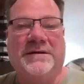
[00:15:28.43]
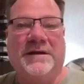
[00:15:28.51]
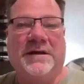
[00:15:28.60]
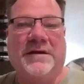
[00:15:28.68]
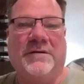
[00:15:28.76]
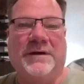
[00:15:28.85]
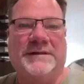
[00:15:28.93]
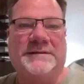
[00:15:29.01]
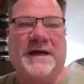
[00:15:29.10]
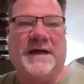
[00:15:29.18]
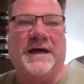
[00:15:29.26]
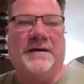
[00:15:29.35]
You know, it's
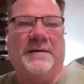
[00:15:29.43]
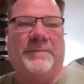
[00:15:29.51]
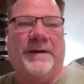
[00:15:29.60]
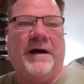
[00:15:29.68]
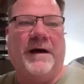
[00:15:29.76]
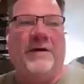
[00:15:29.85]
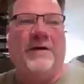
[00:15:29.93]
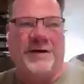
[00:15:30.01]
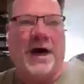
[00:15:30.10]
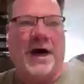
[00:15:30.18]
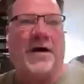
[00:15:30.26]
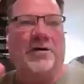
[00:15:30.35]
not about the
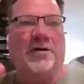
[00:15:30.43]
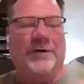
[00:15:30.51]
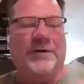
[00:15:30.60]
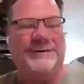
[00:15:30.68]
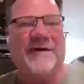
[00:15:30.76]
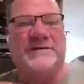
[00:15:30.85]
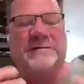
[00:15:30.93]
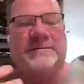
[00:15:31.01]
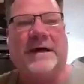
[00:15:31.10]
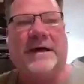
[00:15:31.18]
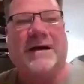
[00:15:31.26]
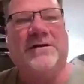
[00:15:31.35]
dollar itself. It's
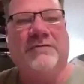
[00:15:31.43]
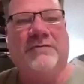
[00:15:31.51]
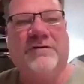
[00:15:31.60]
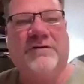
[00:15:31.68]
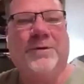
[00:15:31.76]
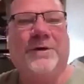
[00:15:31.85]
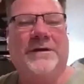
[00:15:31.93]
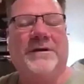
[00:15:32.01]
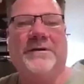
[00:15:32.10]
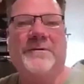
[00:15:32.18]
about how you view it.